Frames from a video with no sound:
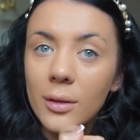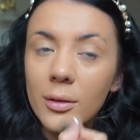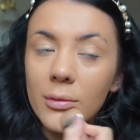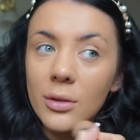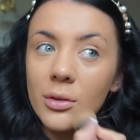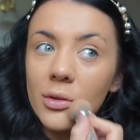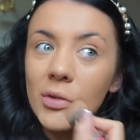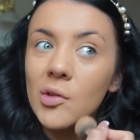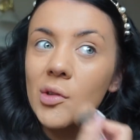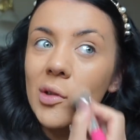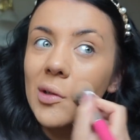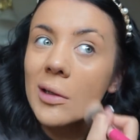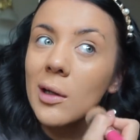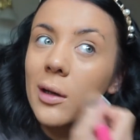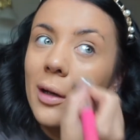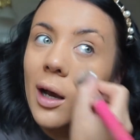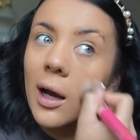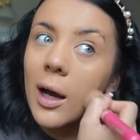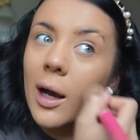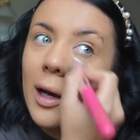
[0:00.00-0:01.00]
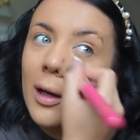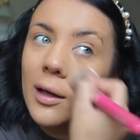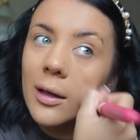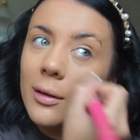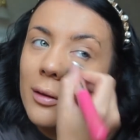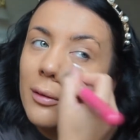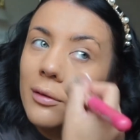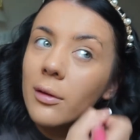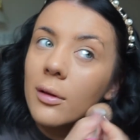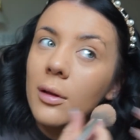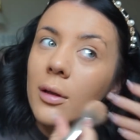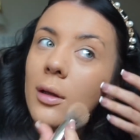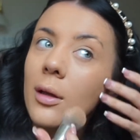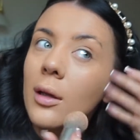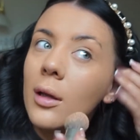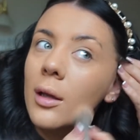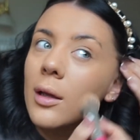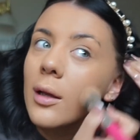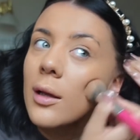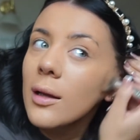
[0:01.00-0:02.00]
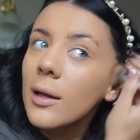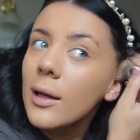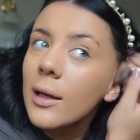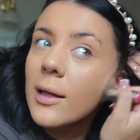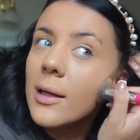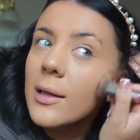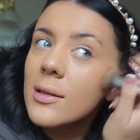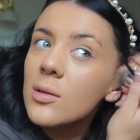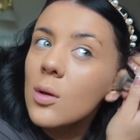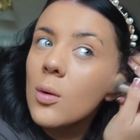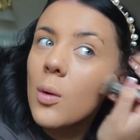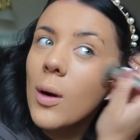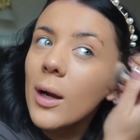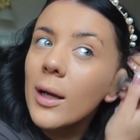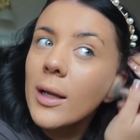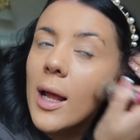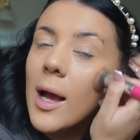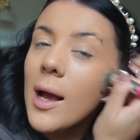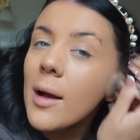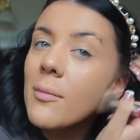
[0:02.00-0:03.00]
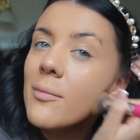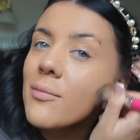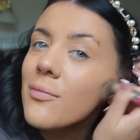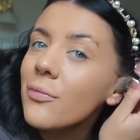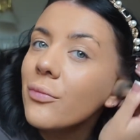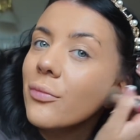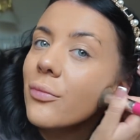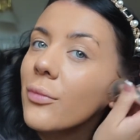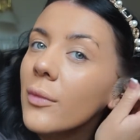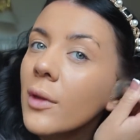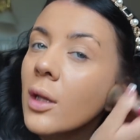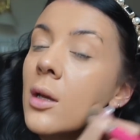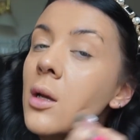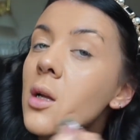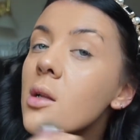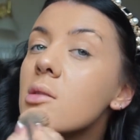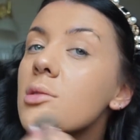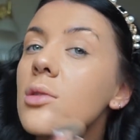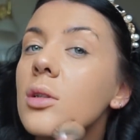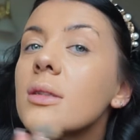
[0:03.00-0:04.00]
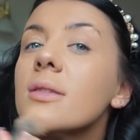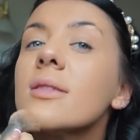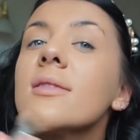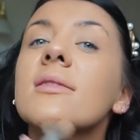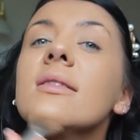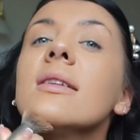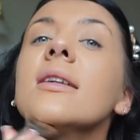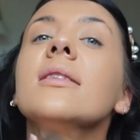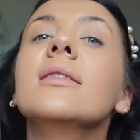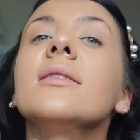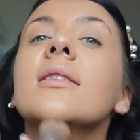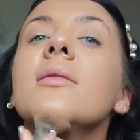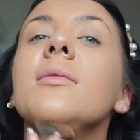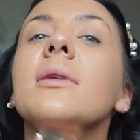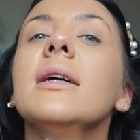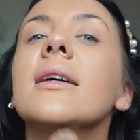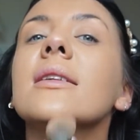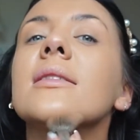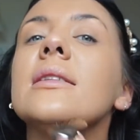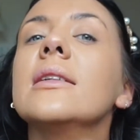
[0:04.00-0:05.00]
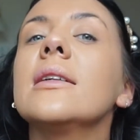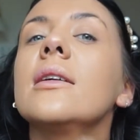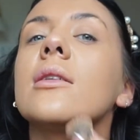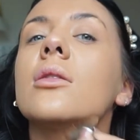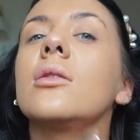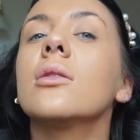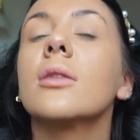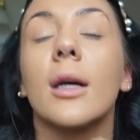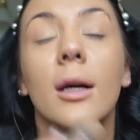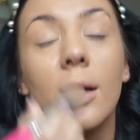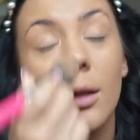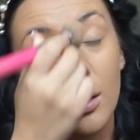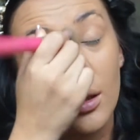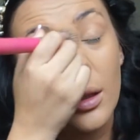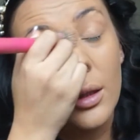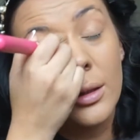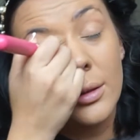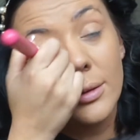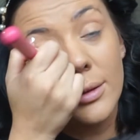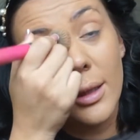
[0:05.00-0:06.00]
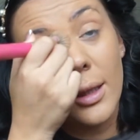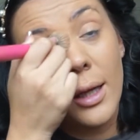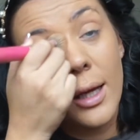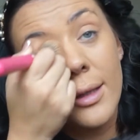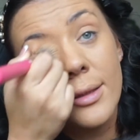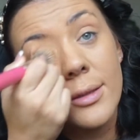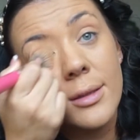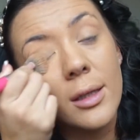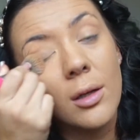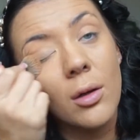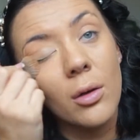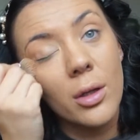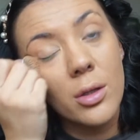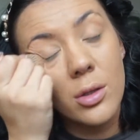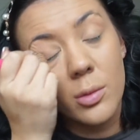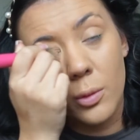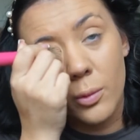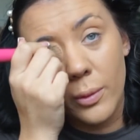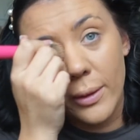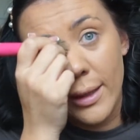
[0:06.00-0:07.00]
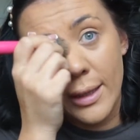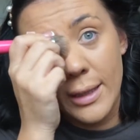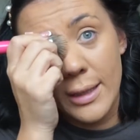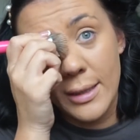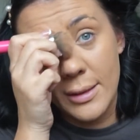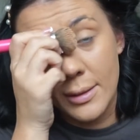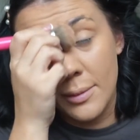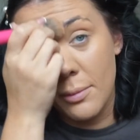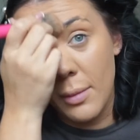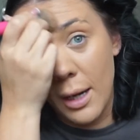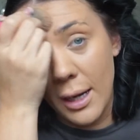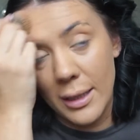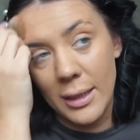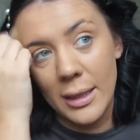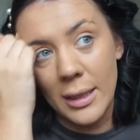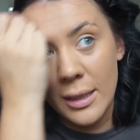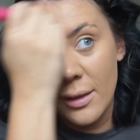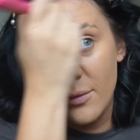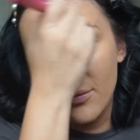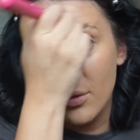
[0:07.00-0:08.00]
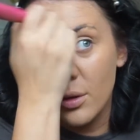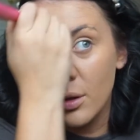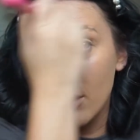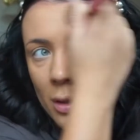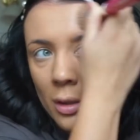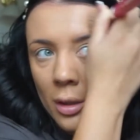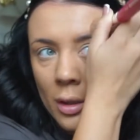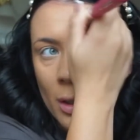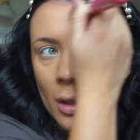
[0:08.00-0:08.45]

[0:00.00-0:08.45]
Stunning. And it is quite, it's not as thick as like the Estee Lauder. Because that Estee Lauder Double Wear is my evening